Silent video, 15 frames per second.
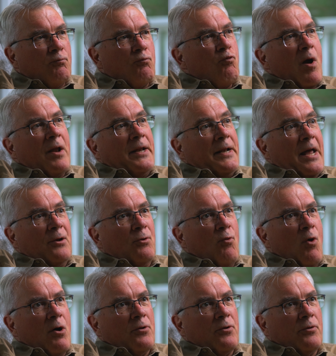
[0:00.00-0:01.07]
running out of
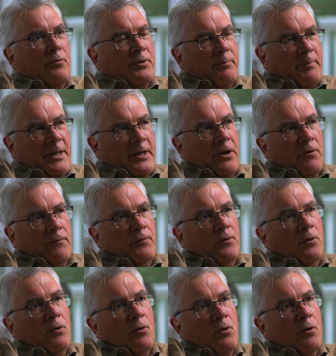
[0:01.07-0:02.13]
water to be
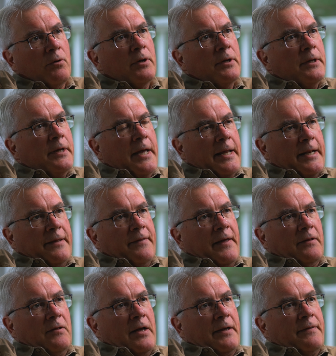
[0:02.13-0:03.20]
careful or
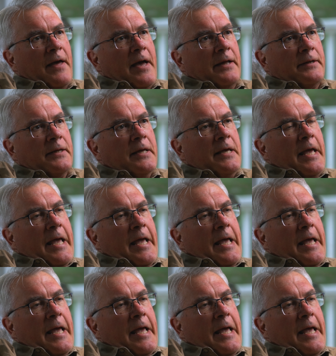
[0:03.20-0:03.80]
anything like that.